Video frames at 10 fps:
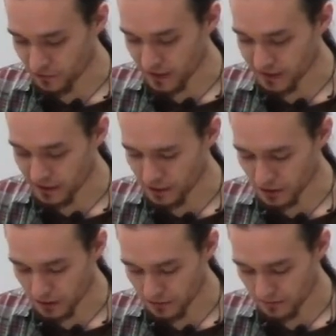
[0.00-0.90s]
2n
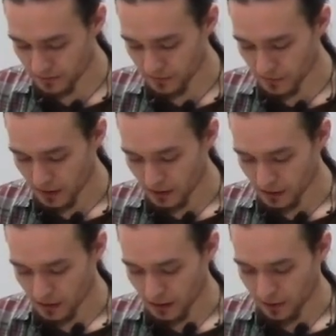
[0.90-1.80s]
digits.
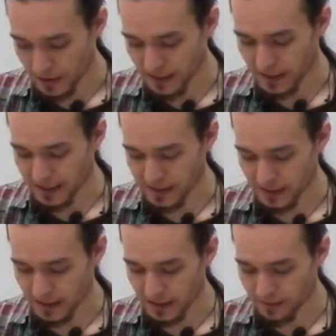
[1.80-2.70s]
Okay, and
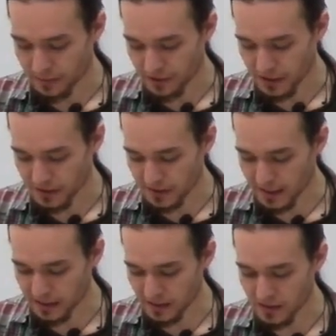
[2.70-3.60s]
a number is
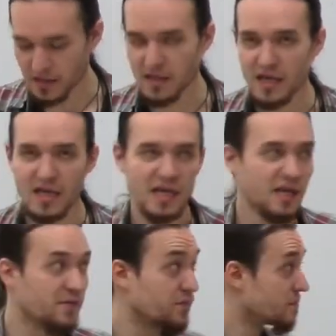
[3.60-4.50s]
lucky
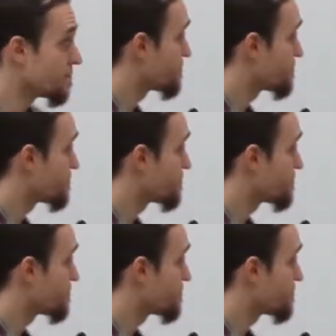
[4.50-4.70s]
if,